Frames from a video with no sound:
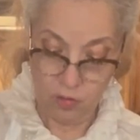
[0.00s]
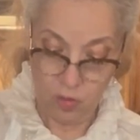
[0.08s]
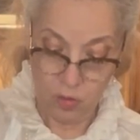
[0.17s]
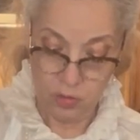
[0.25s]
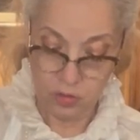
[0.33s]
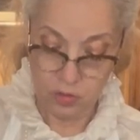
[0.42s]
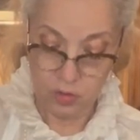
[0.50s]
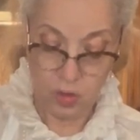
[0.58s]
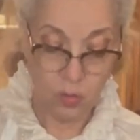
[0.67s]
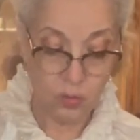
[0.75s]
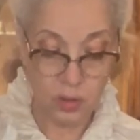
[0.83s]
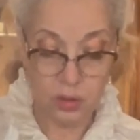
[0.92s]
are
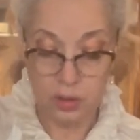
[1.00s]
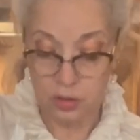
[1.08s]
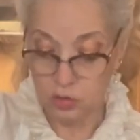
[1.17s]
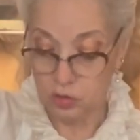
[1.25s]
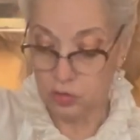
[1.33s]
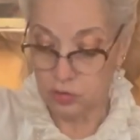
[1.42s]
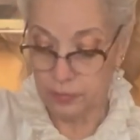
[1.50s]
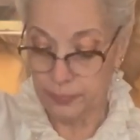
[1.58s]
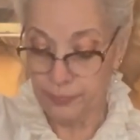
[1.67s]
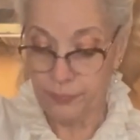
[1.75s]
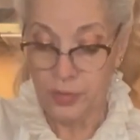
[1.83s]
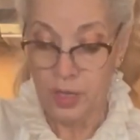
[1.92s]
so delicious
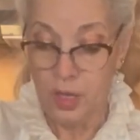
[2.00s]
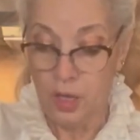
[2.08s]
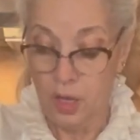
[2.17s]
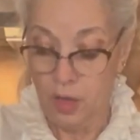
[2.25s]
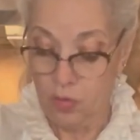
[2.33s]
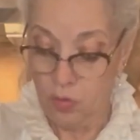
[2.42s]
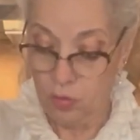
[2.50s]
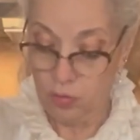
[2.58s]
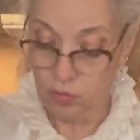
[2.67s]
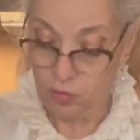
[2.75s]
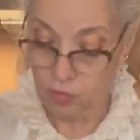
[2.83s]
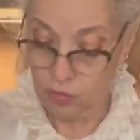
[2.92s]
and they're
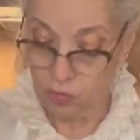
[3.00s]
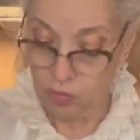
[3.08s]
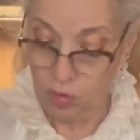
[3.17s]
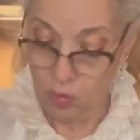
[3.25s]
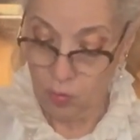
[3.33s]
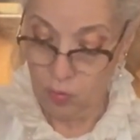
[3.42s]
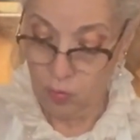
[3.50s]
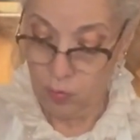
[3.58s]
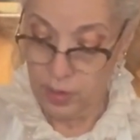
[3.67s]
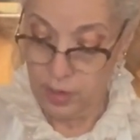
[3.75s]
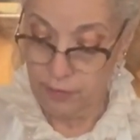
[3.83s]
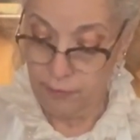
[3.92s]
so
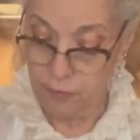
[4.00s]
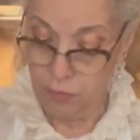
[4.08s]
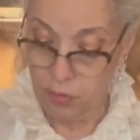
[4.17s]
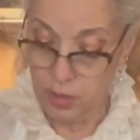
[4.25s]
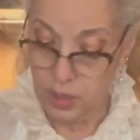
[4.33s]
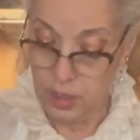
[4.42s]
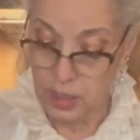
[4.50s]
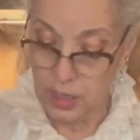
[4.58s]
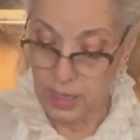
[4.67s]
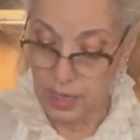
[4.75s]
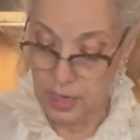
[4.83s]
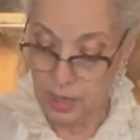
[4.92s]
great for any
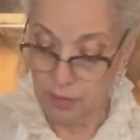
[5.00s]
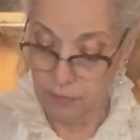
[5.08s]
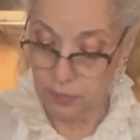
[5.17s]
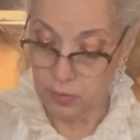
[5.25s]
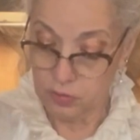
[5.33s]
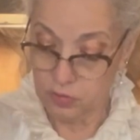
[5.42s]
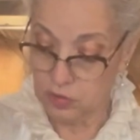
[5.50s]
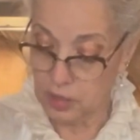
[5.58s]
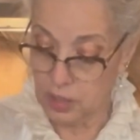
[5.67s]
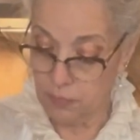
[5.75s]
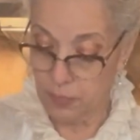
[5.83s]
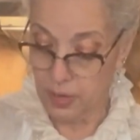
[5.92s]
kind of little
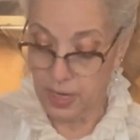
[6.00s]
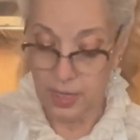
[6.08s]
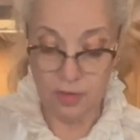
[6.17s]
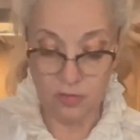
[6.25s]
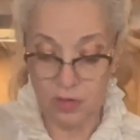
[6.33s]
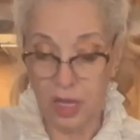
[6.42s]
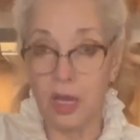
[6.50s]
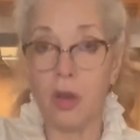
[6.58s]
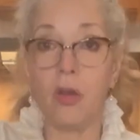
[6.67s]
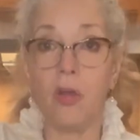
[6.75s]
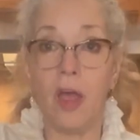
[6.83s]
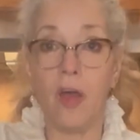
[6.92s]
St. Patty's Day
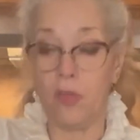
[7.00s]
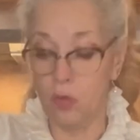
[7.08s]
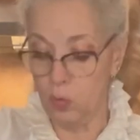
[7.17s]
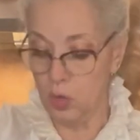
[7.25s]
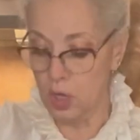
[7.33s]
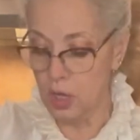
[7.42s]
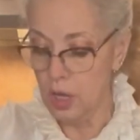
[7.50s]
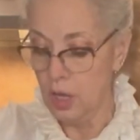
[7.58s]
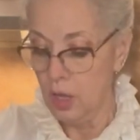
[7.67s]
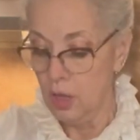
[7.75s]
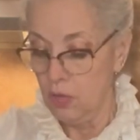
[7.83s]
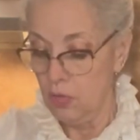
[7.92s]
gathering.
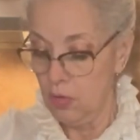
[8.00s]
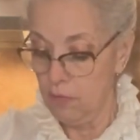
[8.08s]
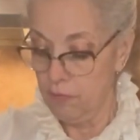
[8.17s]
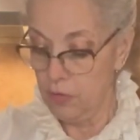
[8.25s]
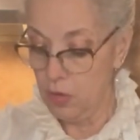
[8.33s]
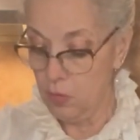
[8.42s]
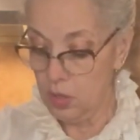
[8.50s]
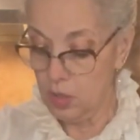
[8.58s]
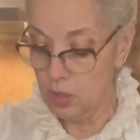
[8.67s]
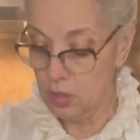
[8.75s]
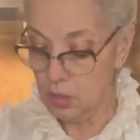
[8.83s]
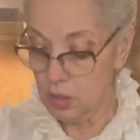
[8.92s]
They're very
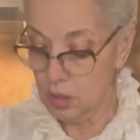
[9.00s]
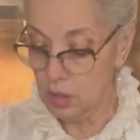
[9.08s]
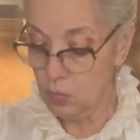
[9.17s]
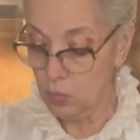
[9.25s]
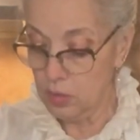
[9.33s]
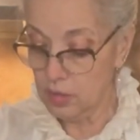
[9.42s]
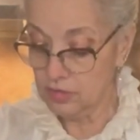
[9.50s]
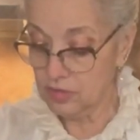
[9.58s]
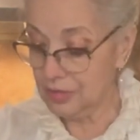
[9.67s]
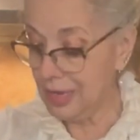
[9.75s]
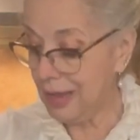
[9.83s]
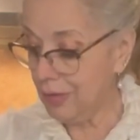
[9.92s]
good with a
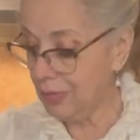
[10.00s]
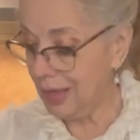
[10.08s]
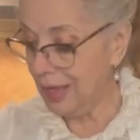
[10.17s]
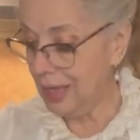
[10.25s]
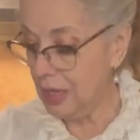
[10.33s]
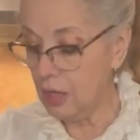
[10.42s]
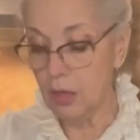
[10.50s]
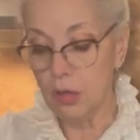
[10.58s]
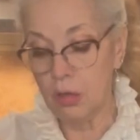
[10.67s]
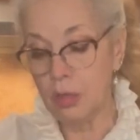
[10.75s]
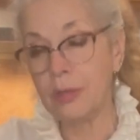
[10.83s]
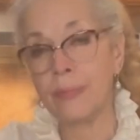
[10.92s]
stout
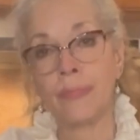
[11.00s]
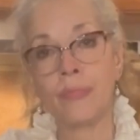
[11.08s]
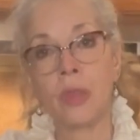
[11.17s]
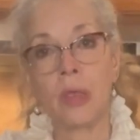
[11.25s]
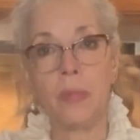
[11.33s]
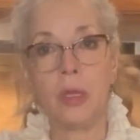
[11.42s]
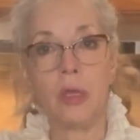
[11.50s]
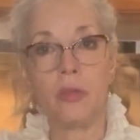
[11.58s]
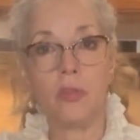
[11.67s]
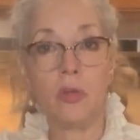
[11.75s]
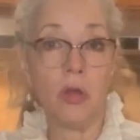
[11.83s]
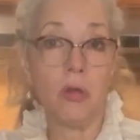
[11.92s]
ale
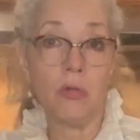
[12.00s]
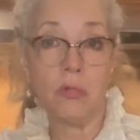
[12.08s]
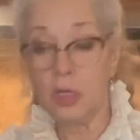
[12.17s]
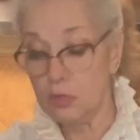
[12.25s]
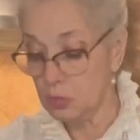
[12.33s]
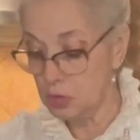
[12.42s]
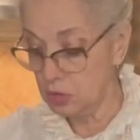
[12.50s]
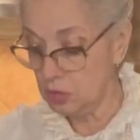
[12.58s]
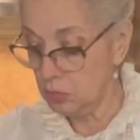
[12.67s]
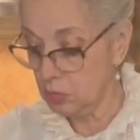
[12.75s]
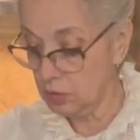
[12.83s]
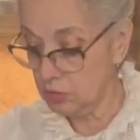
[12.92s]
because, you know, that's what you do on